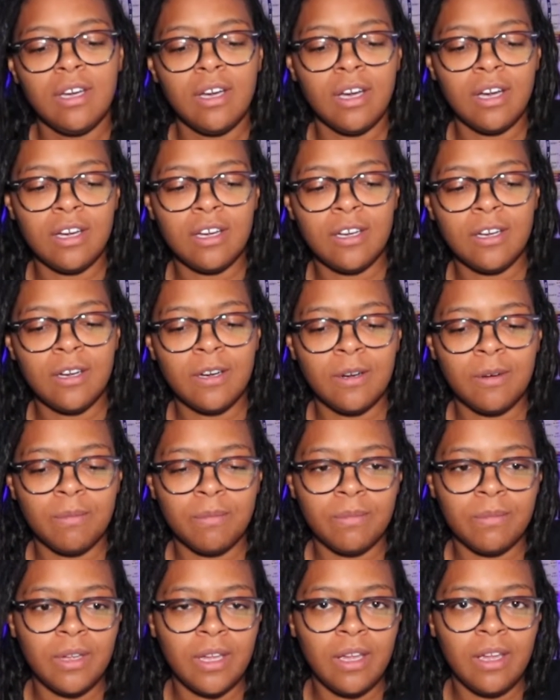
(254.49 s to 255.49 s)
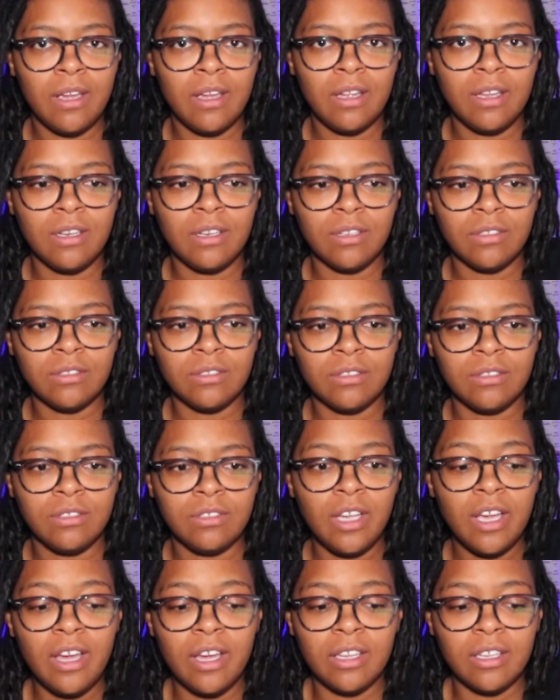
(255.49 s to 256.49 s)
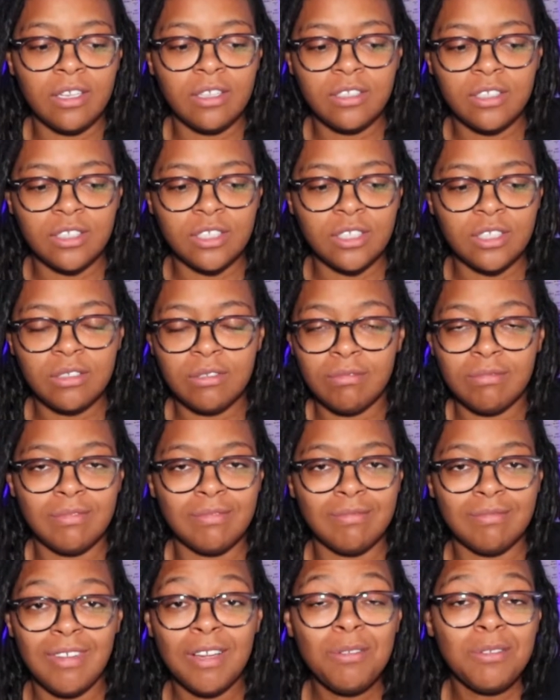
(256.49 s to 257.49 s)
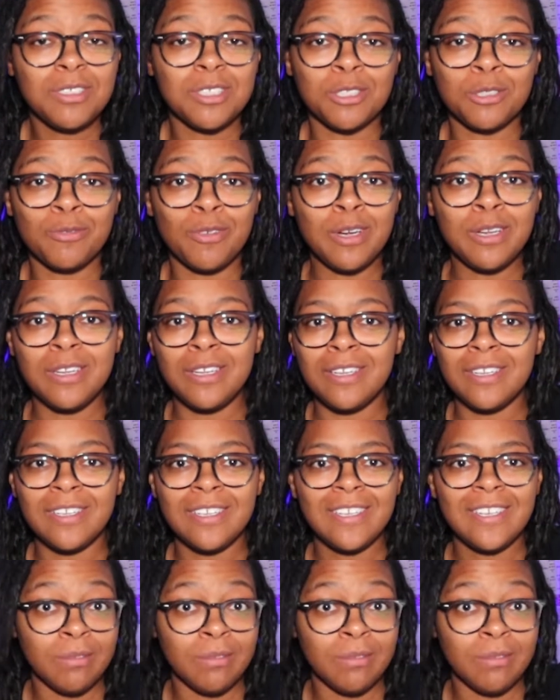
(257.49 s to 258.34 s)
um, and yeah, they just they were just funny.